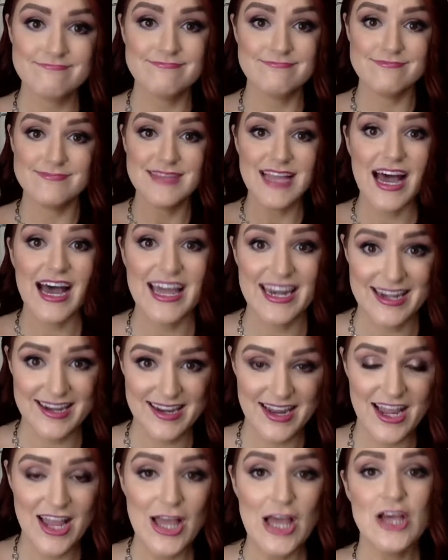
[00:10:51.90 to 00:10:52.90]
None.
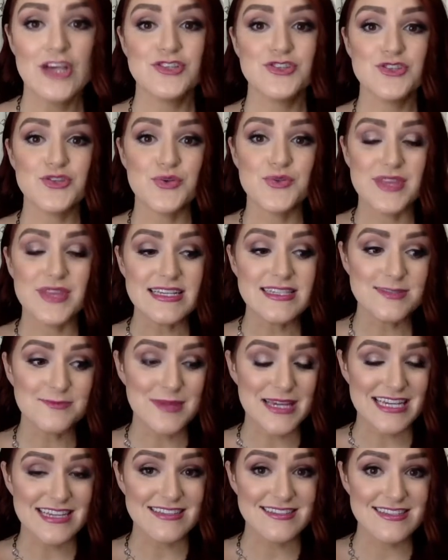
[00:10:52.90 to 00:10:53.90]
So this
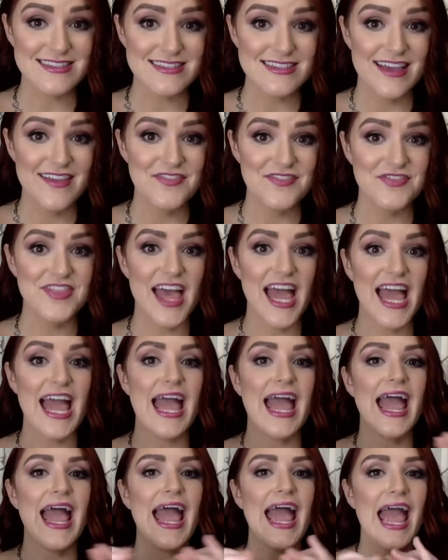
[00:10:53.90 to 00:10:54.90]
means that